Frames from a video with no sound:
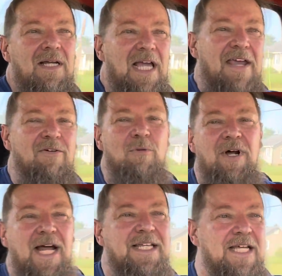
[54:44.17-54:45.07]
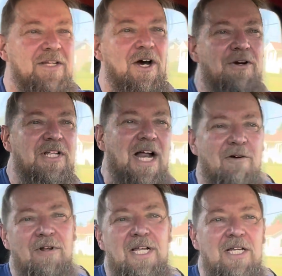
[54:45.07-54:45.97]
Even when I didn't own it, I
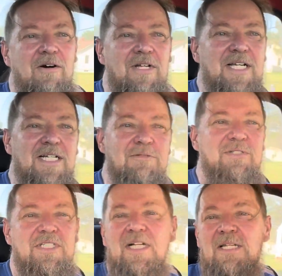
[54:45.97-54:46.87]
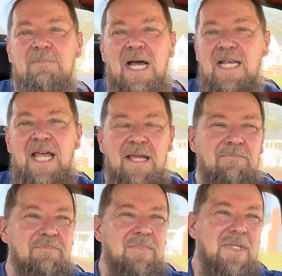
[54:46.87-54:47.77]
really owned it because it was still in my name.